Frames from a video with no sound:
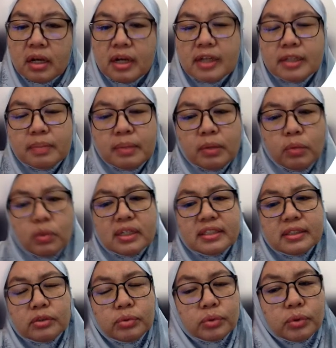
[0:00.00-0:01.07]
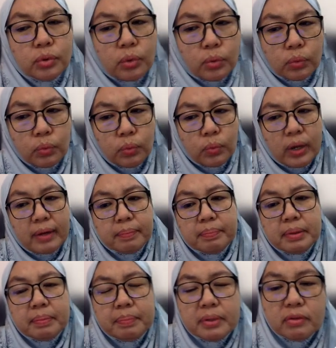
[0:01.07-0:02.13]
Herzberg wanted to know when
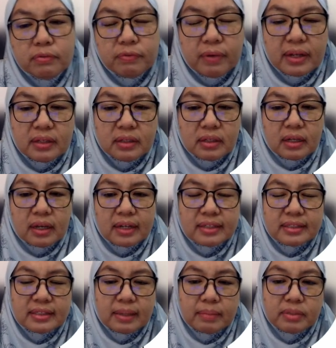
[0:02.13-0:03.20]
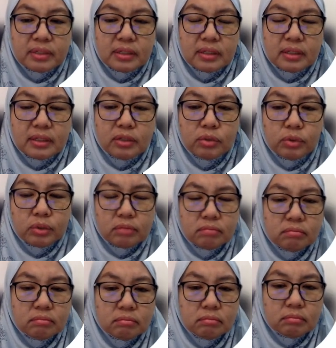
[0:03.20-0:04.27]
people felt exceptionally good,
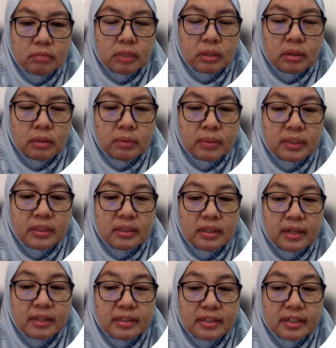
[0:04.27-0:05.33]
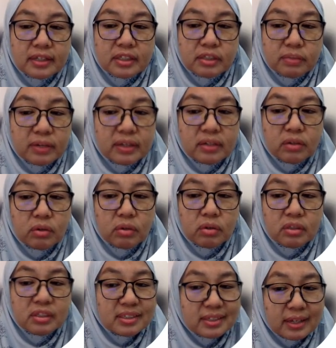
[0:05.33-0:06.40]
whether they are satisfied or
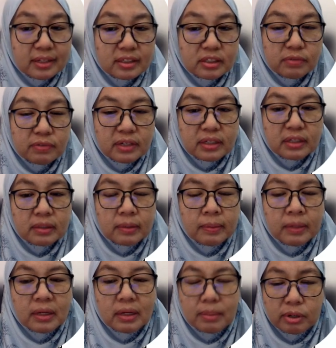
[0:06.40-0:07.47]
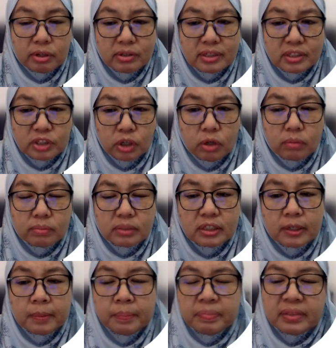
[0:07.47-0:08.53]
dissatisfied about their
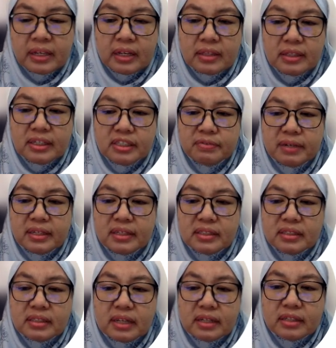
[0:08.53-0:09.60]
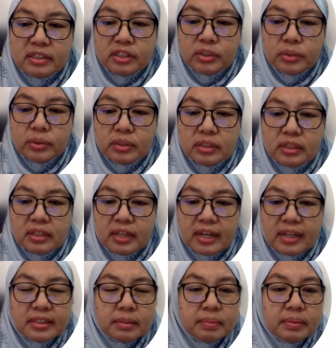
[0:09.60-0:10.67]
jobs. These findings are shown in
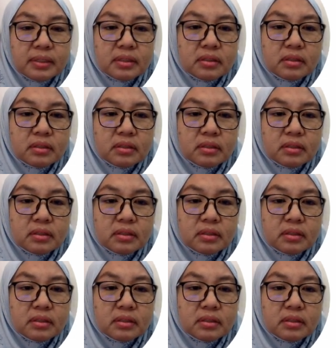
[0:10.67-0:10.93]
Exhibit